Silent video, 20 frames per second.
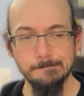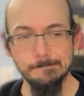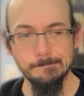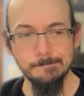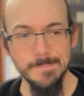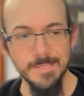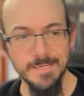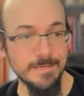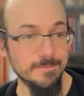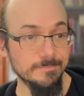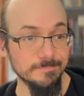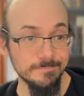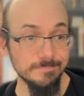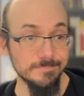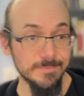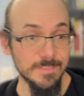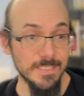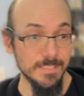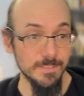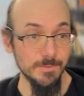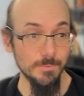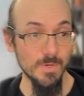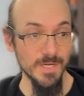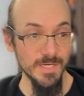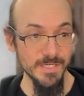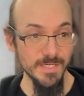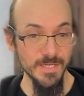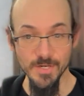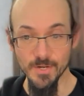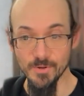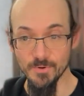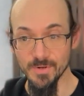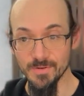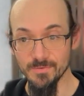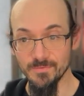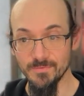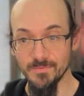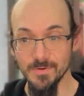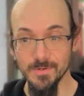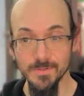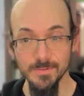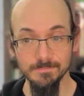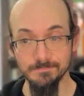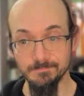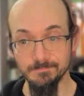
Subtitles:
I just wanted to note it for